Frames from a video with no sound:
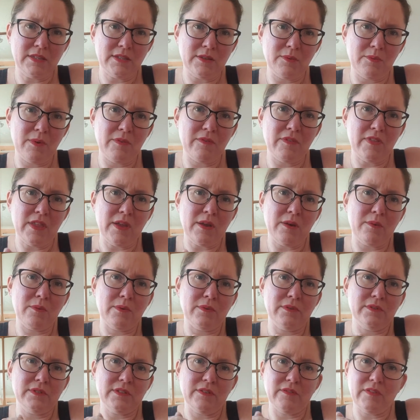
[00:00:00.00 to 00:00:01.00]
So whether they
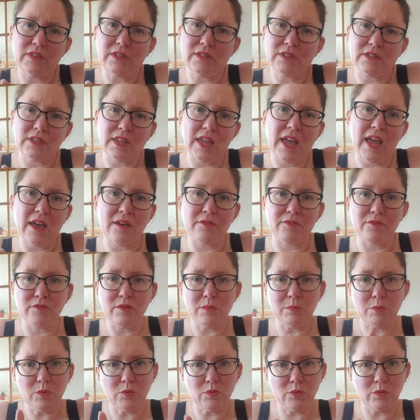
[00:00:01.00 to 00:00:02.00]
want something that's going to have
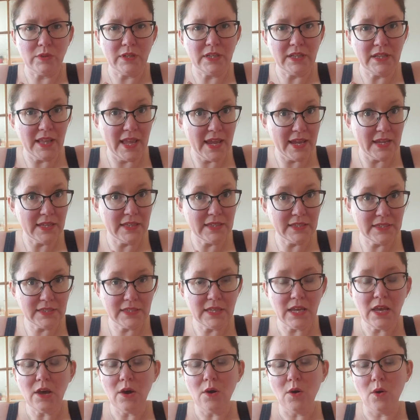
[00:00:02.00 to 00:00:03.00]
creepy crawly legs,
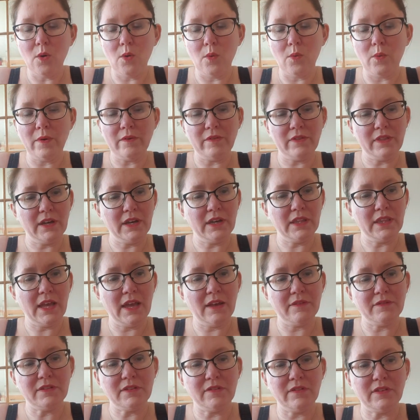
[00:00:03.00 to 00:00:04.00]
or whether they're going to
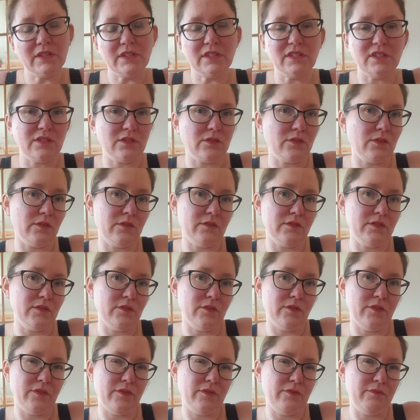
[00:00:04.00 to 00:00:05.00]
have something that's just got
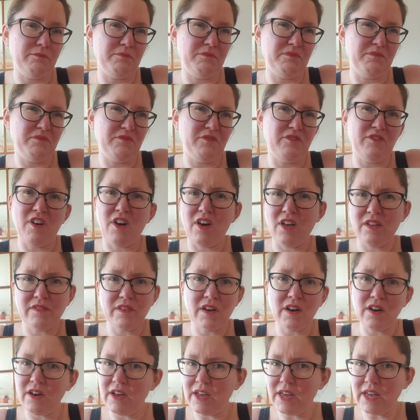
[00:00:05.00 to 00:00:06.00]
sort of 5
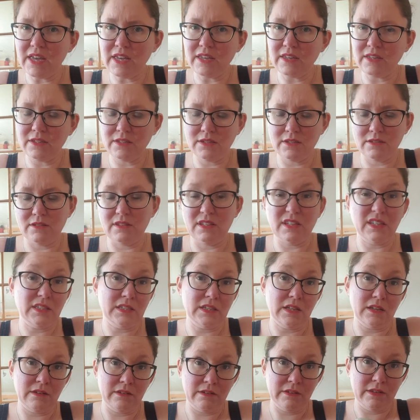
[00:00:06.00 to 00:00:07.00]
eyes, 6
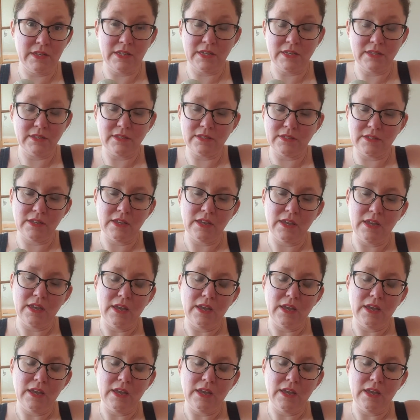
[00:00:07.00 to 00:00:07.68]
eyes,